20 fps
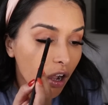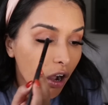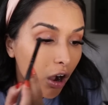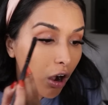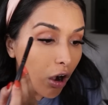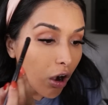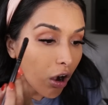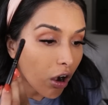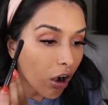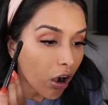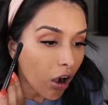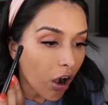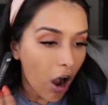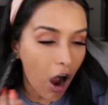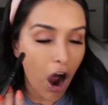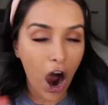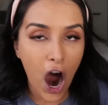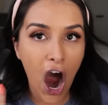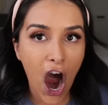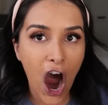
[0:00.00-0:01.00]
Oh,
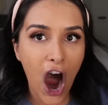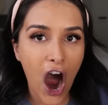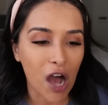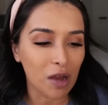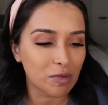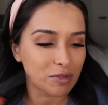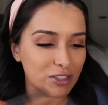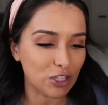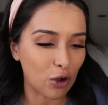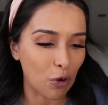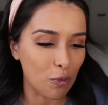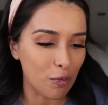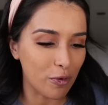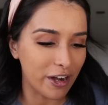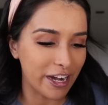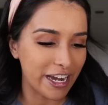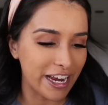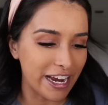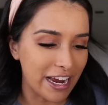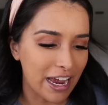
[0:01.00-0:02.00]
I'm so
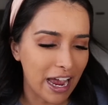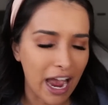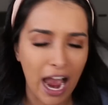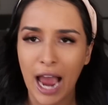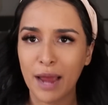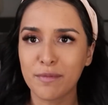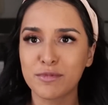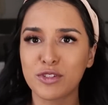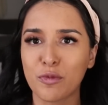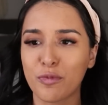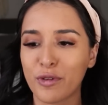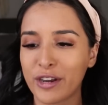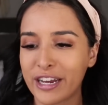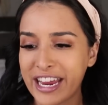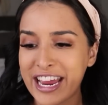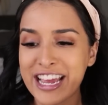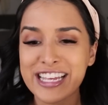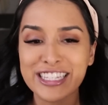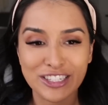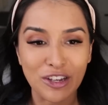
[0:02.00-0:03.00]
pretty. I'm so pretty.
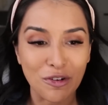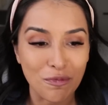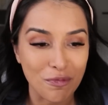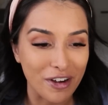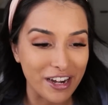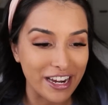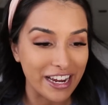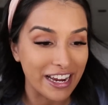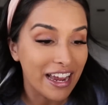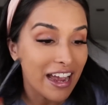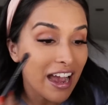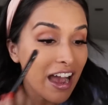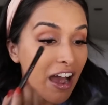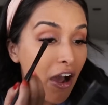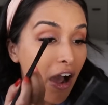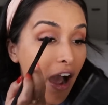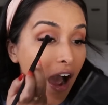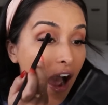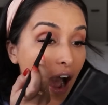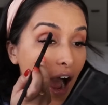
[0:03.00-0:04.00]
It's so pretty.
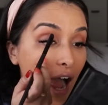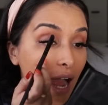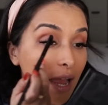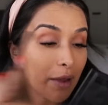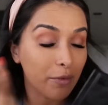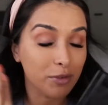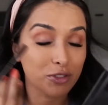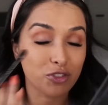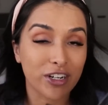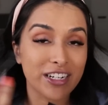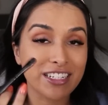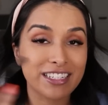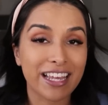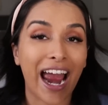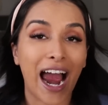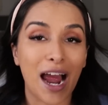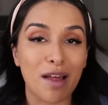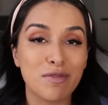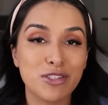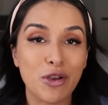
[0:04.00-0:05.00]
I was trying to say
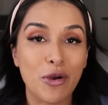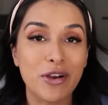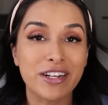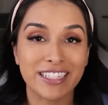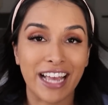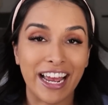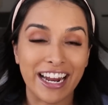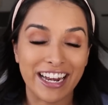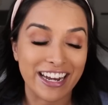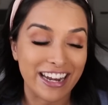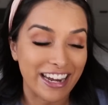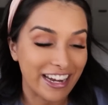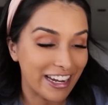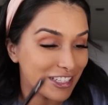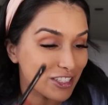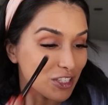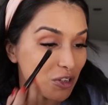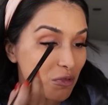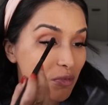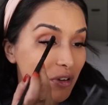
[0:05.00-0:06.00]
I'm so excited and
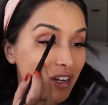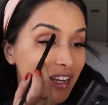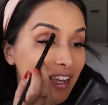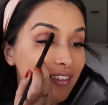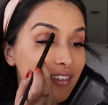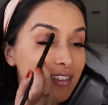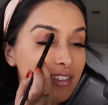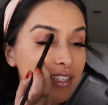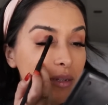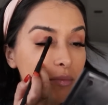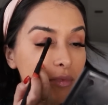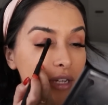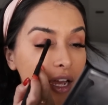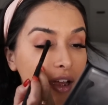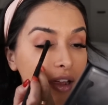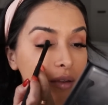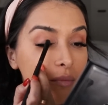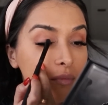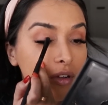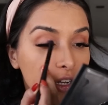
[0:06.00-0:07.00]
it's so pretty at the same
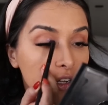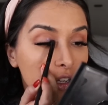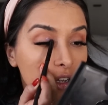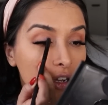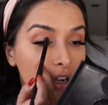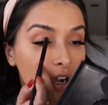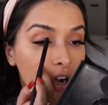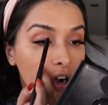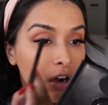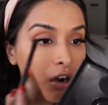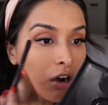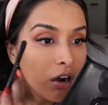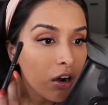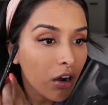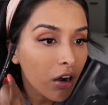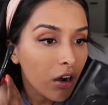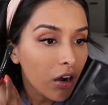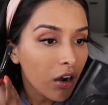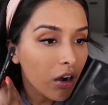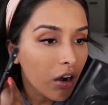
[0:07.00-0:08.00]
time.
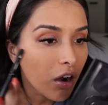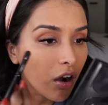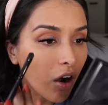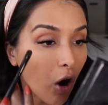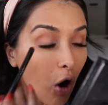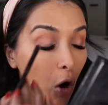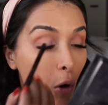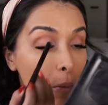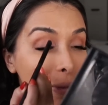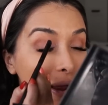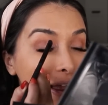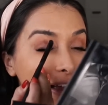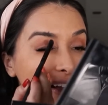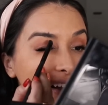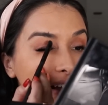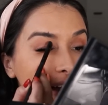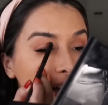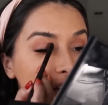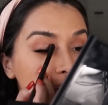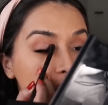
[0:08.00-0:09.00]
Oh my
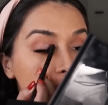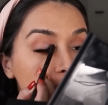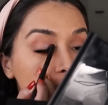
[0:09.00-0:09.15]
God.